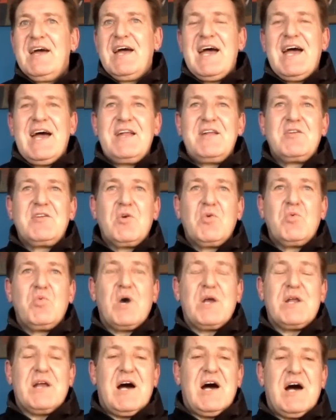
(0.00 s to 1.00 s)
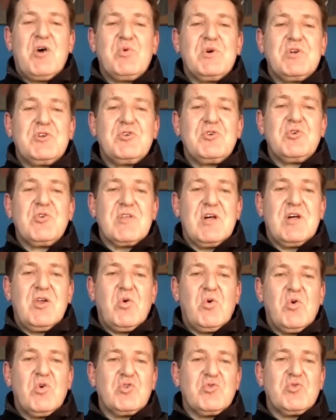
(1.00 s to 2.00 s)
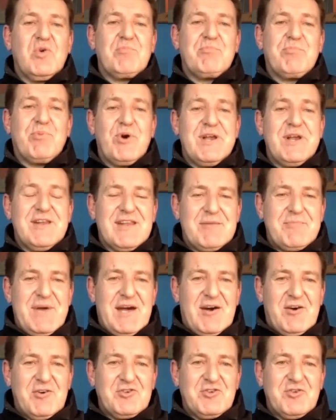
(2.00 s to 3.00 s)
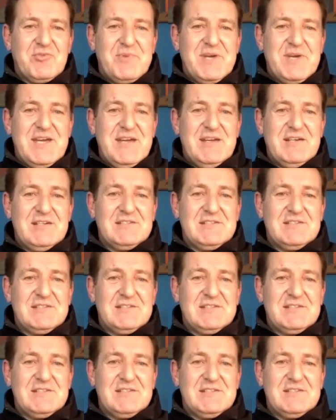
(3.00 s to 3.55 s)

and what I would do, the Lord will point them out to me.